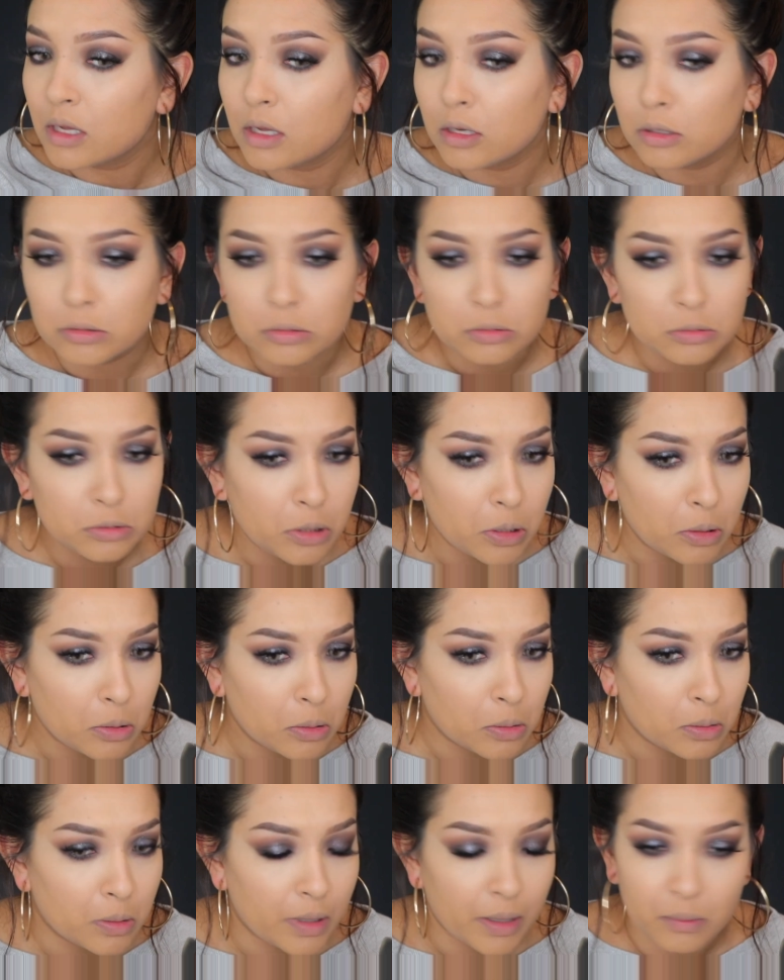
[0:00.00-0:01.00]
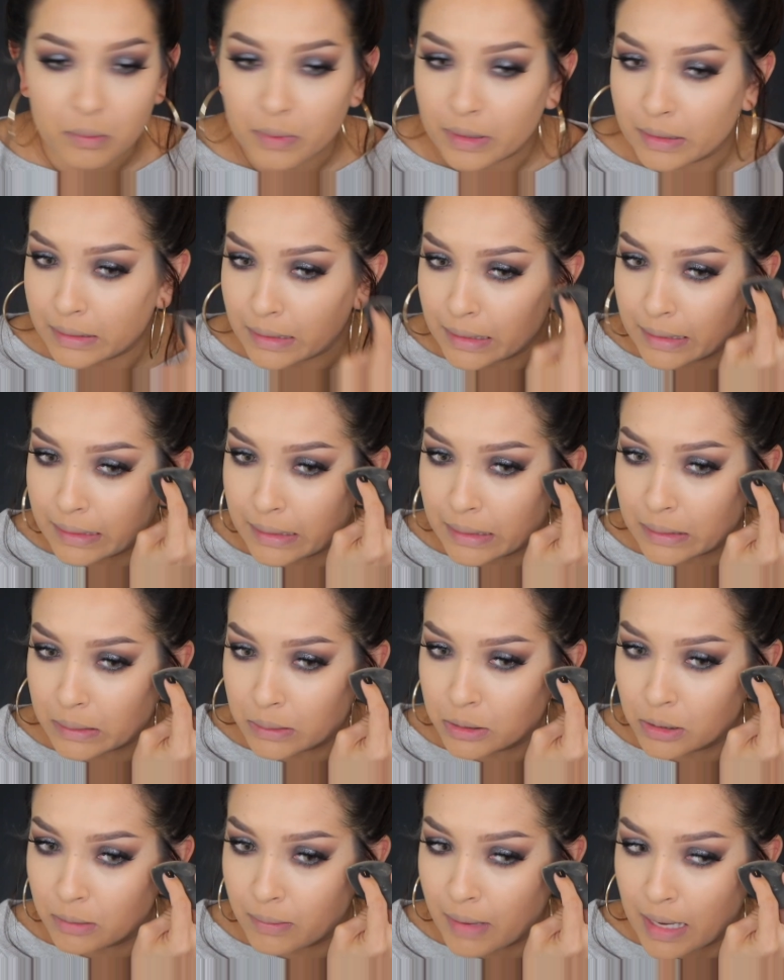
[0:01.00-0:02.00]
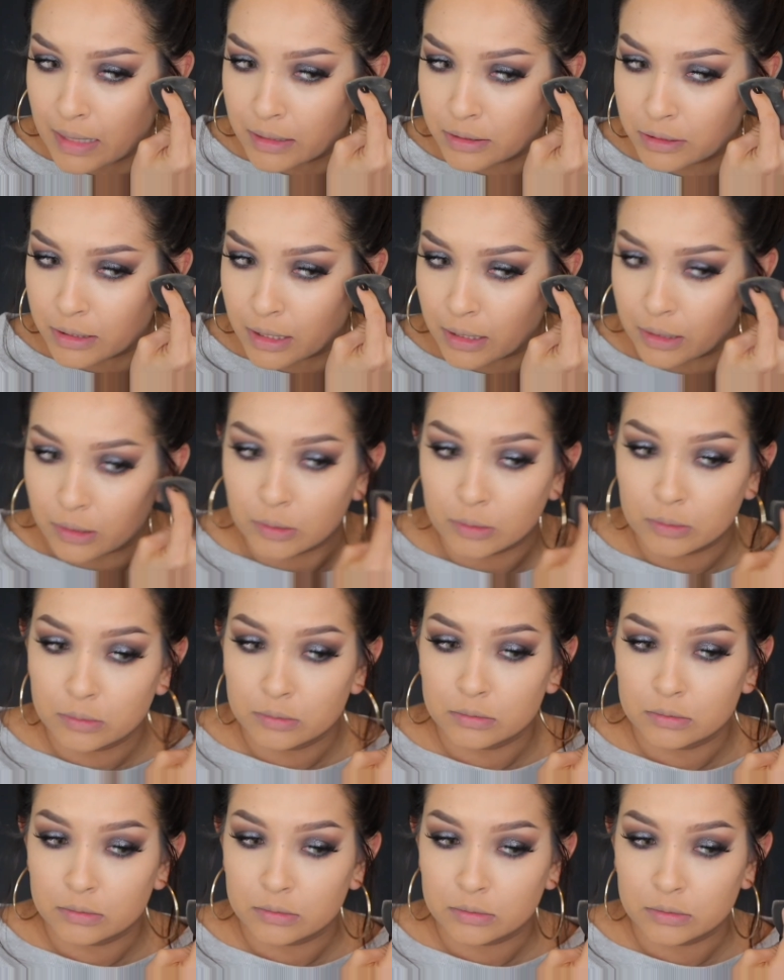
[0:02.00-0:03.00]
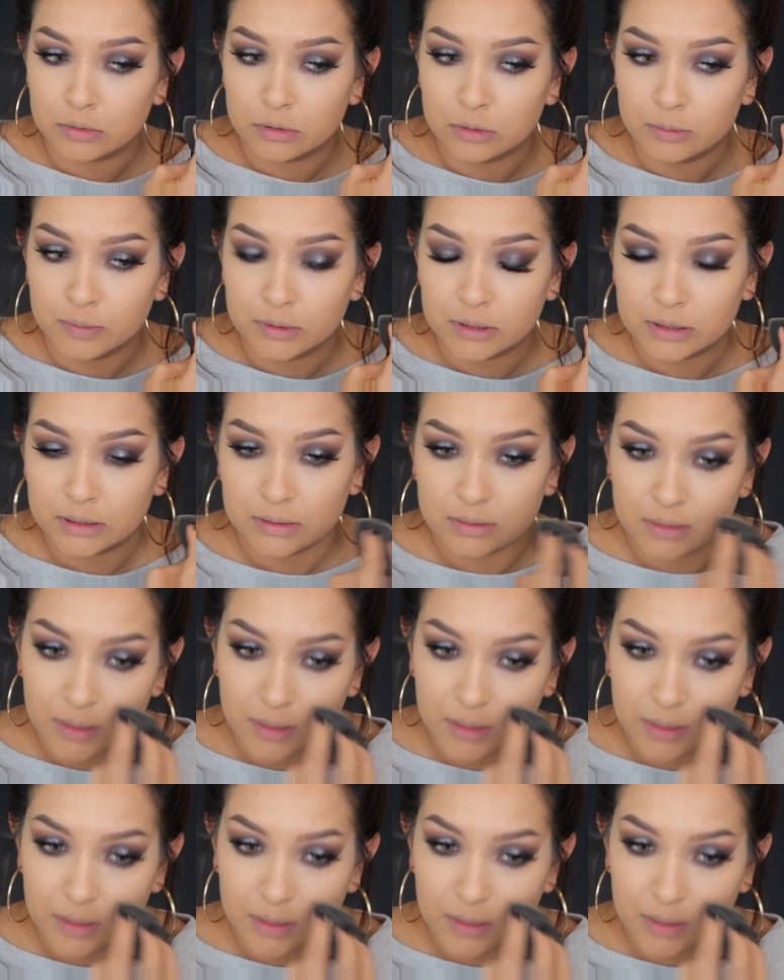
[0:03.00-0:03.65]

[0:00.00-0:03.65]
Oh no, I went like into my shadow. Oops.